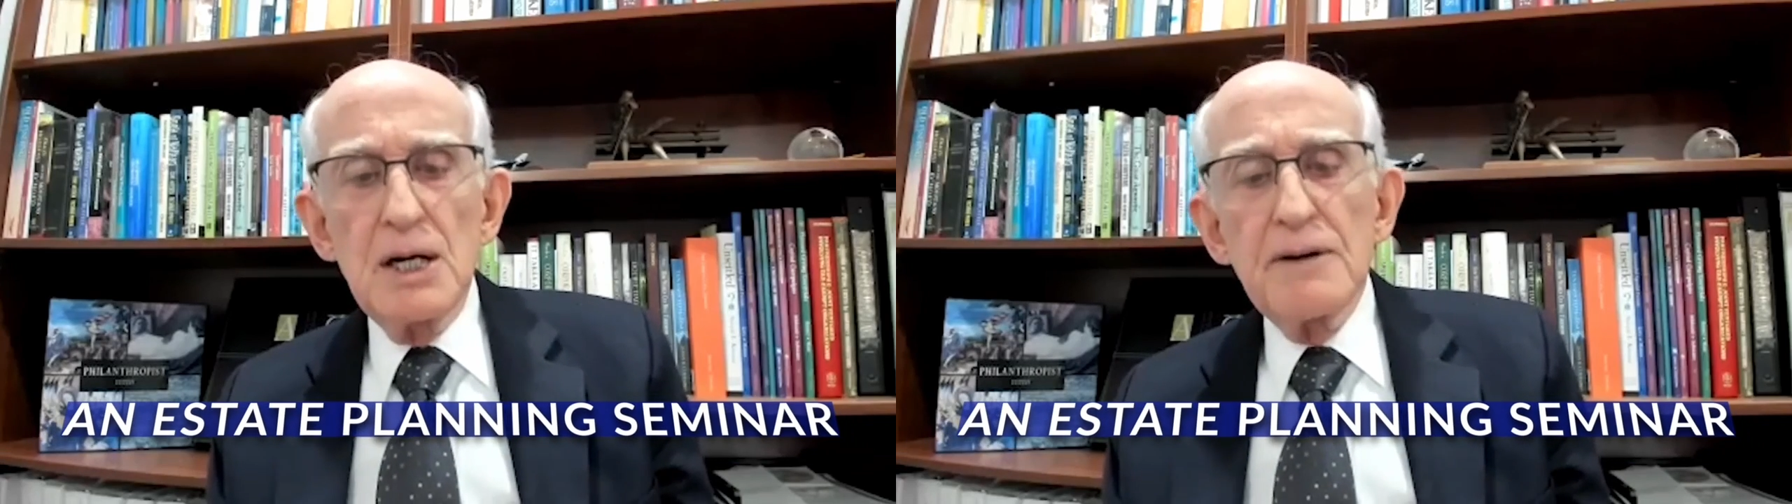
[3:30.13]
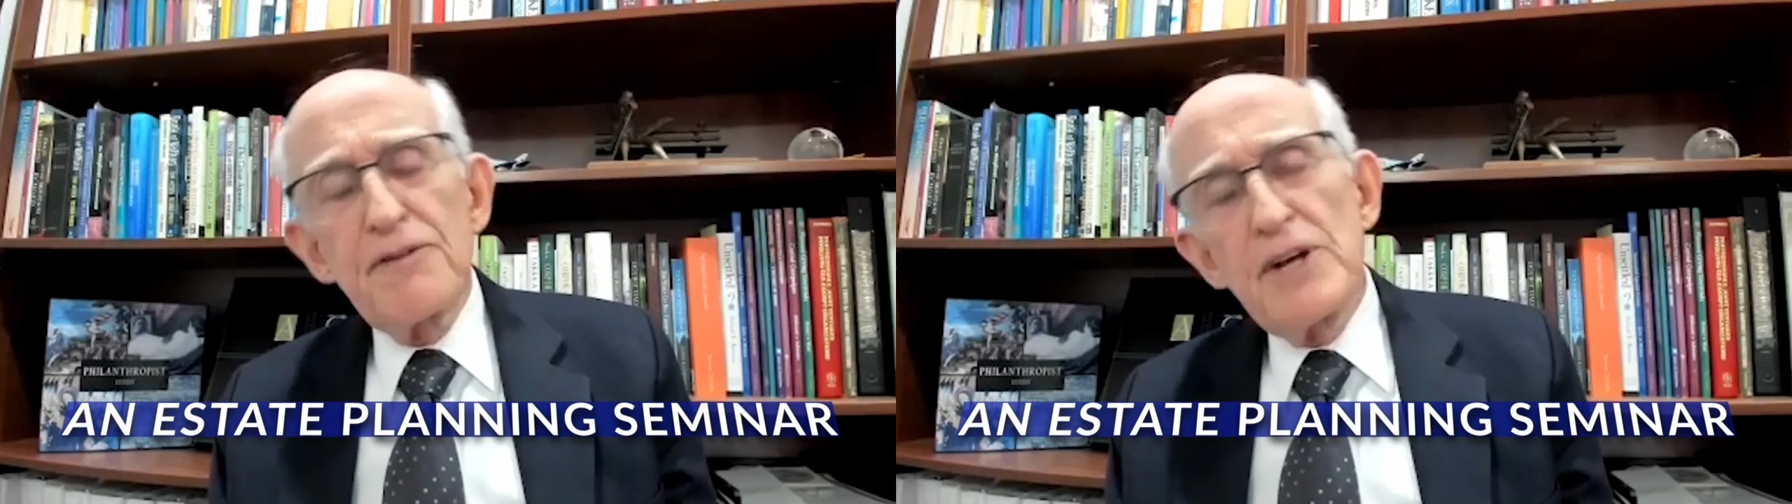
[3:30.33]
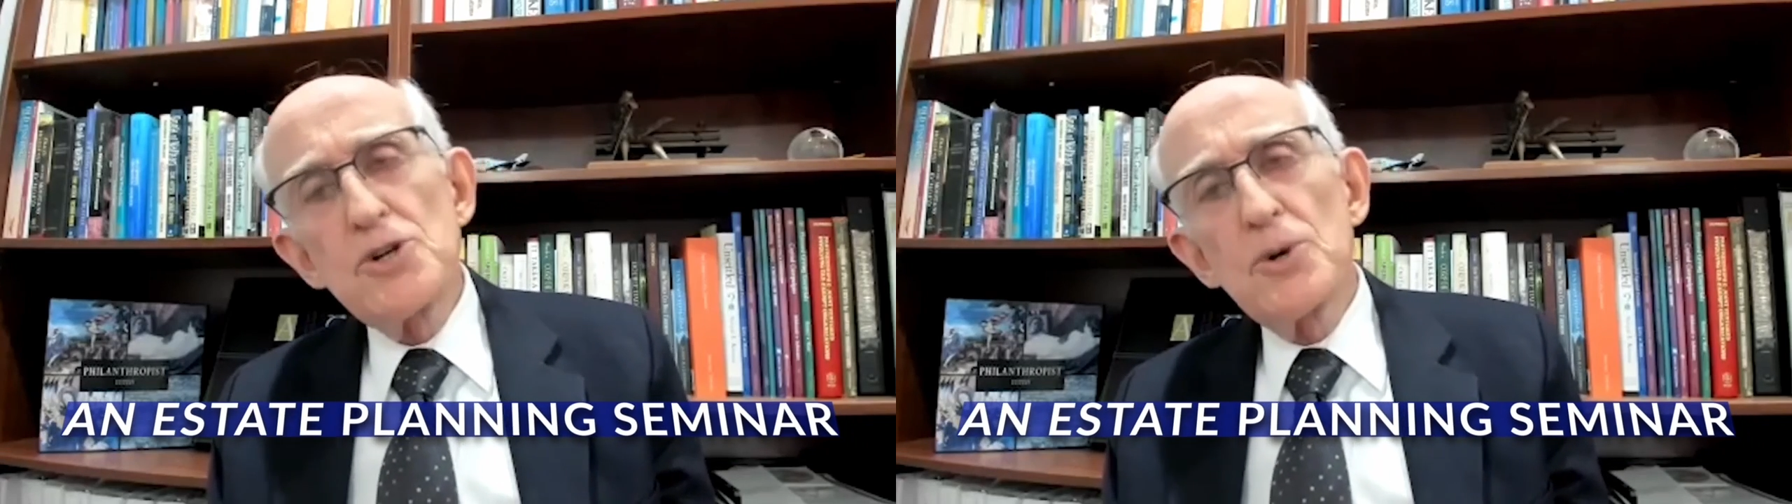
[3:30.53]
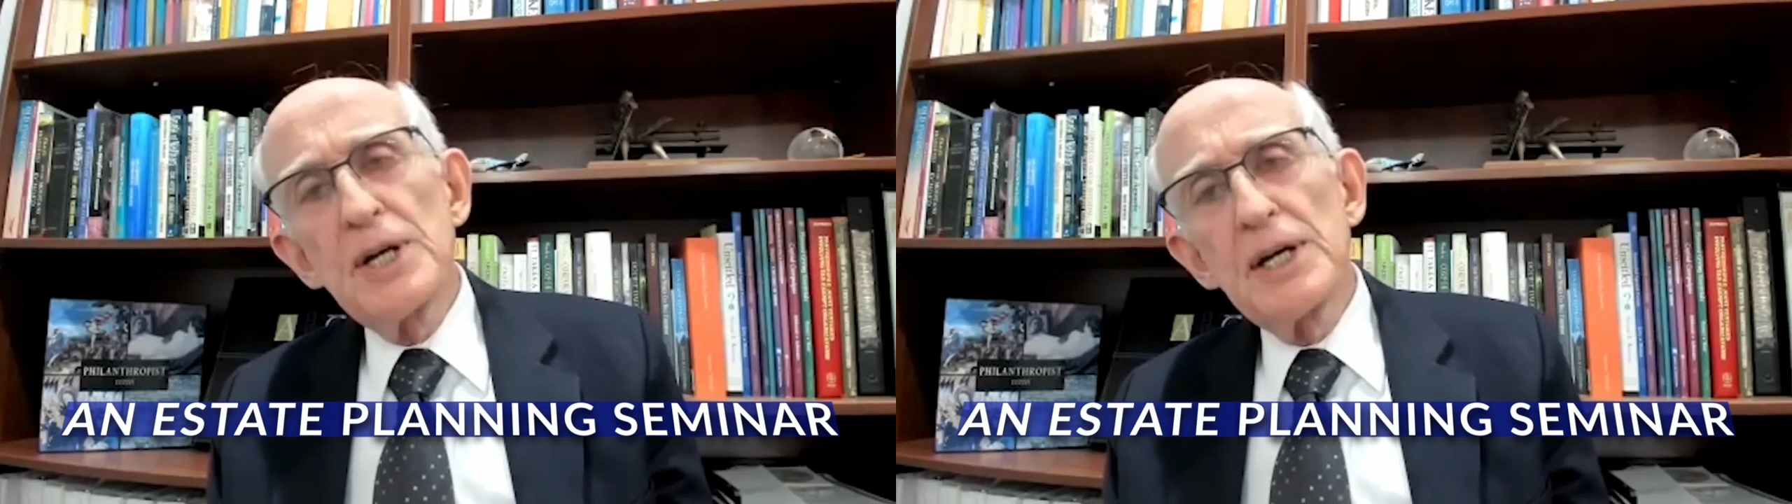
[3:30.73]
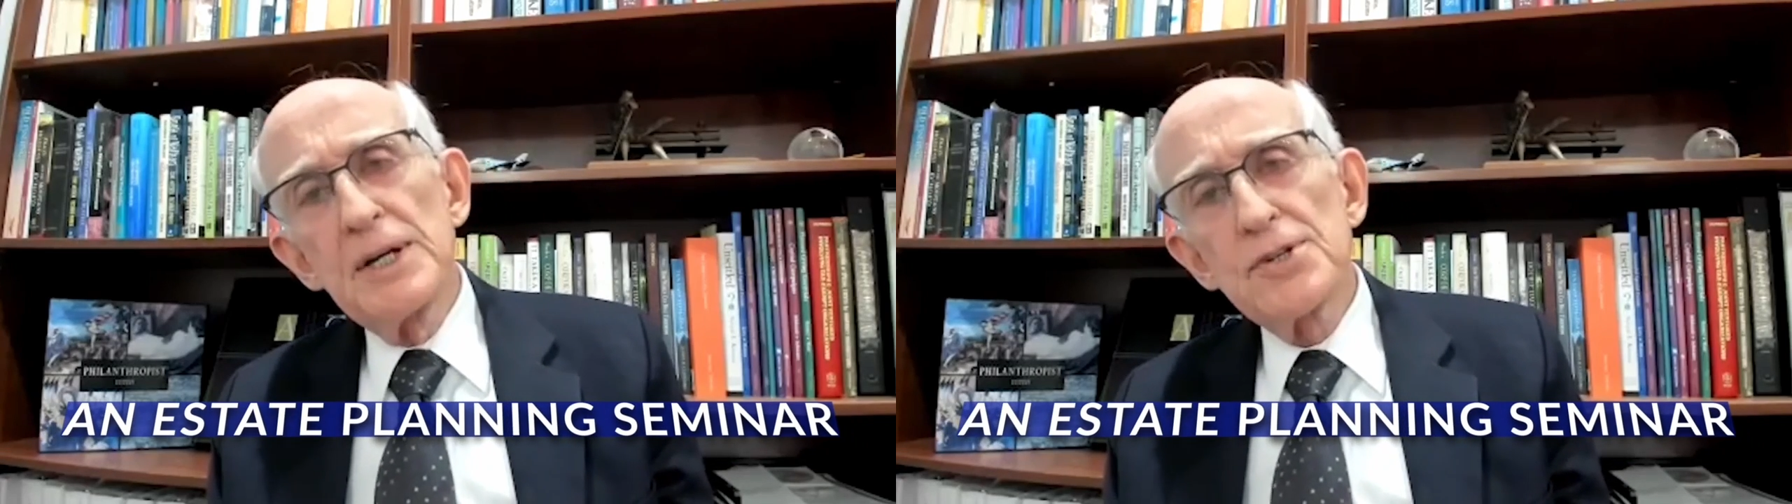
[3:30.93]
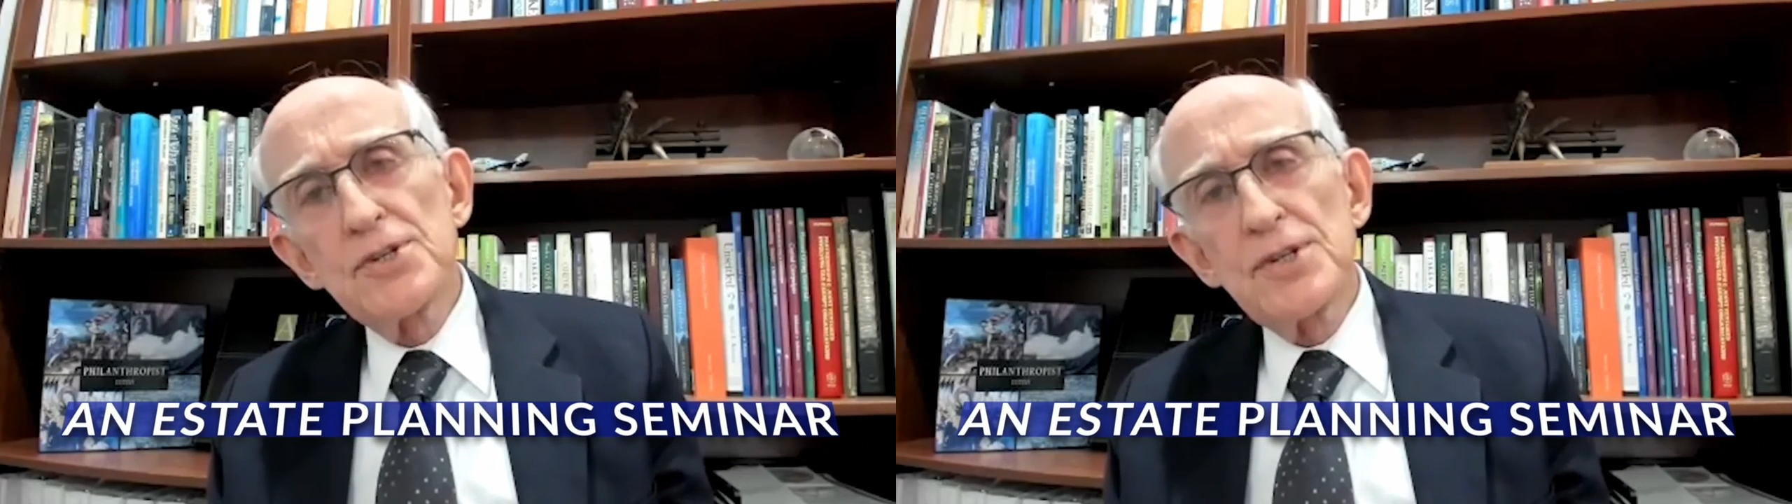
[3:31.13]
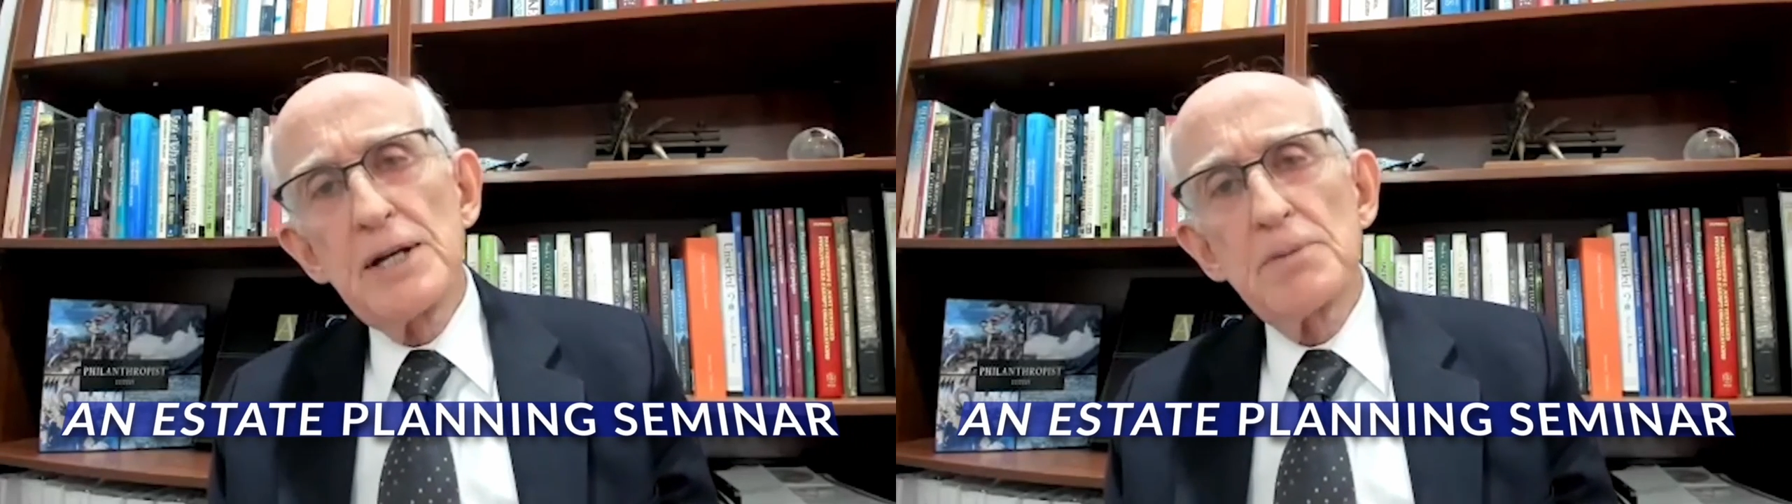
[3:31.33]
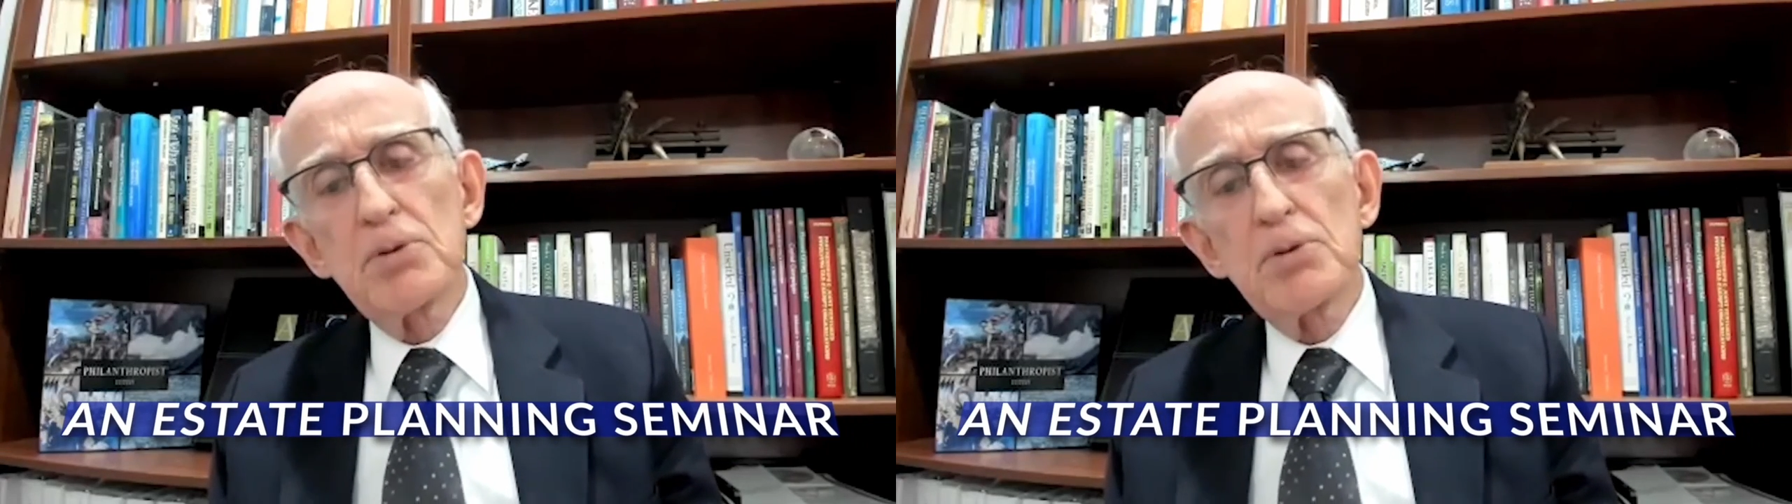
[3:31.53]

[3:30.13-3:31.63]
featuring an estate